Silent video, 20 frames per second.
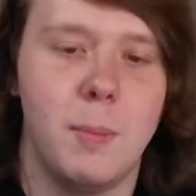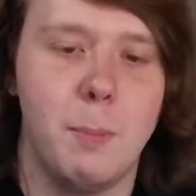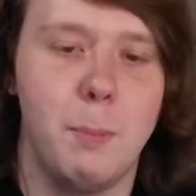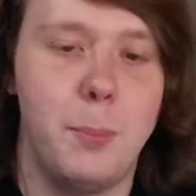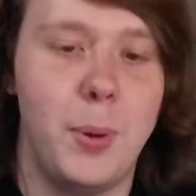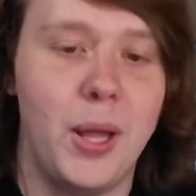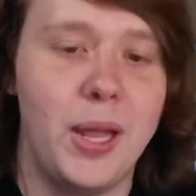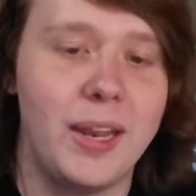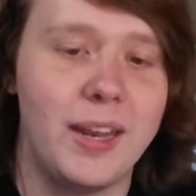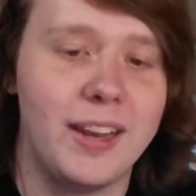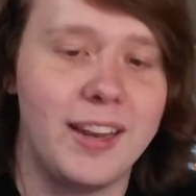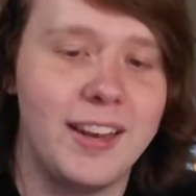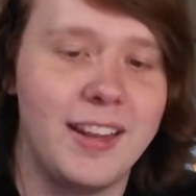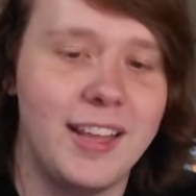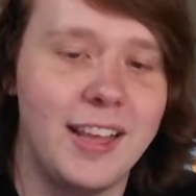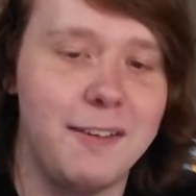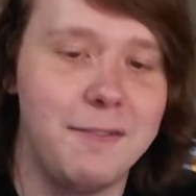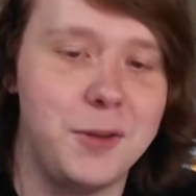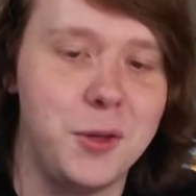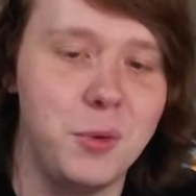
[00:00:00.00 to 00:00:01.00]
But
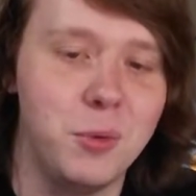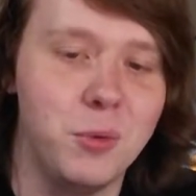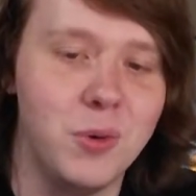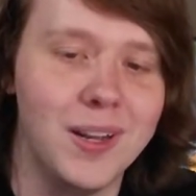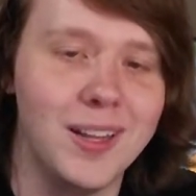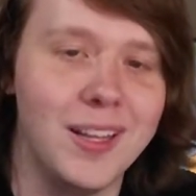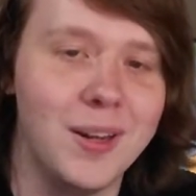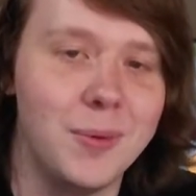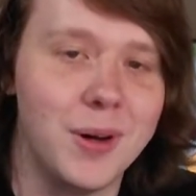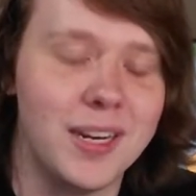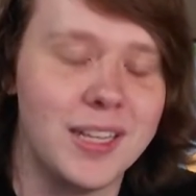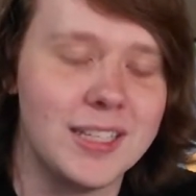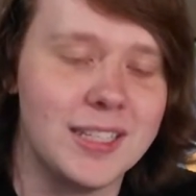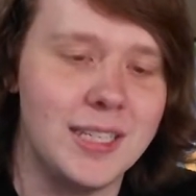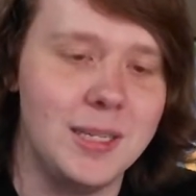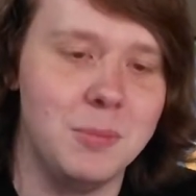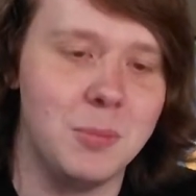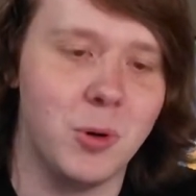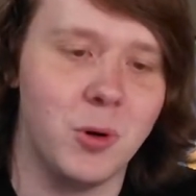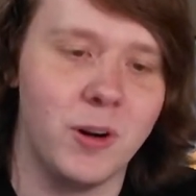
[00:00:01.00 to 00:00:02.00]
if you really want to
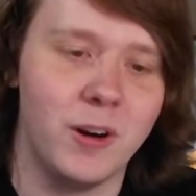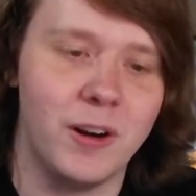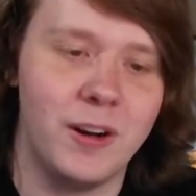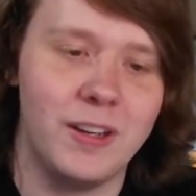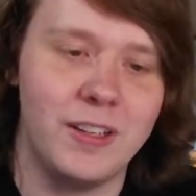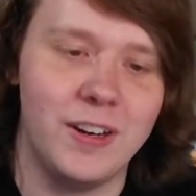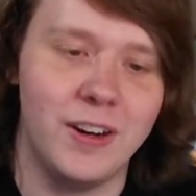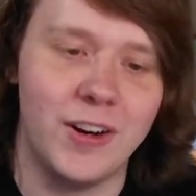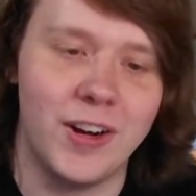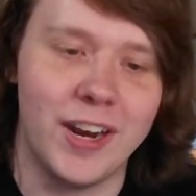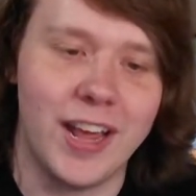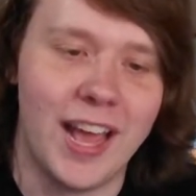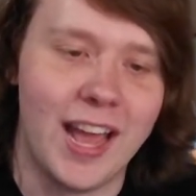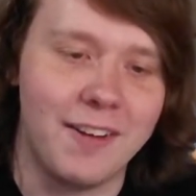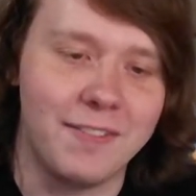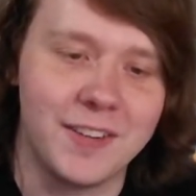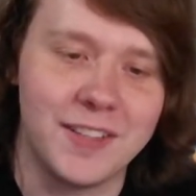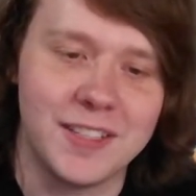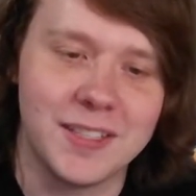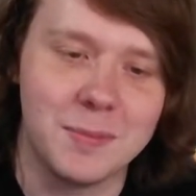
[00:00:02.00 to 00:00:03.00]
see more, you're gonna
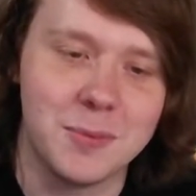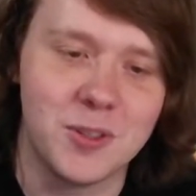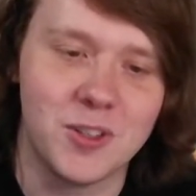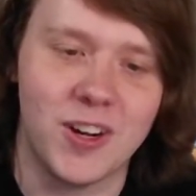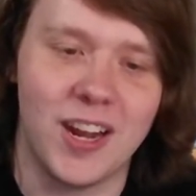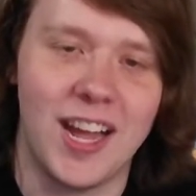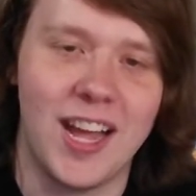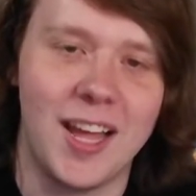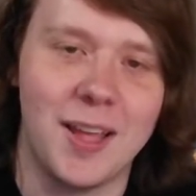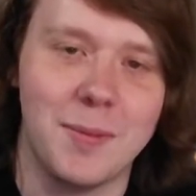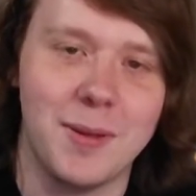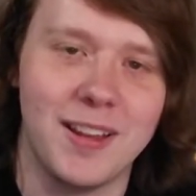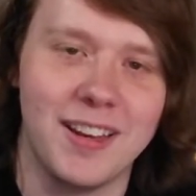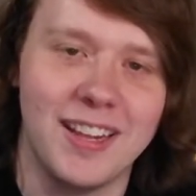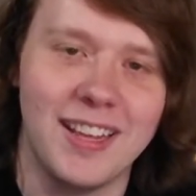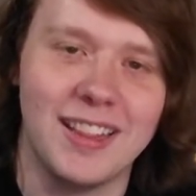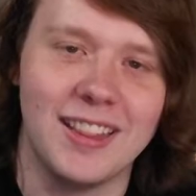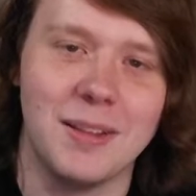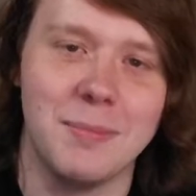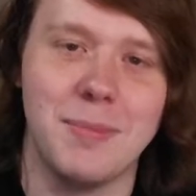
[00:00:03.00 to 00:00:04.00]
have to subscribe and
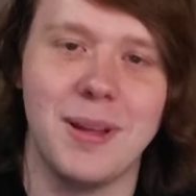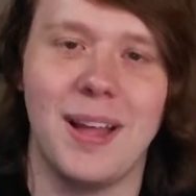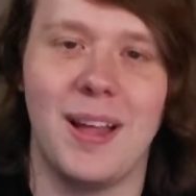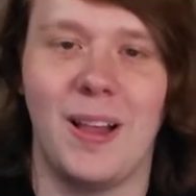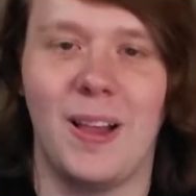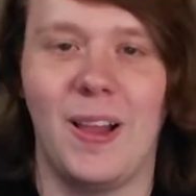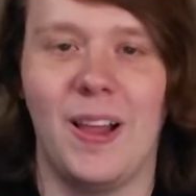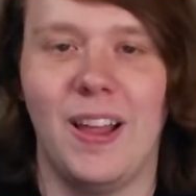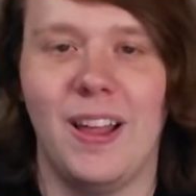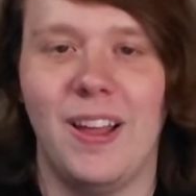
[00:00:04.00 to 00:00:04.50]
hit the bell.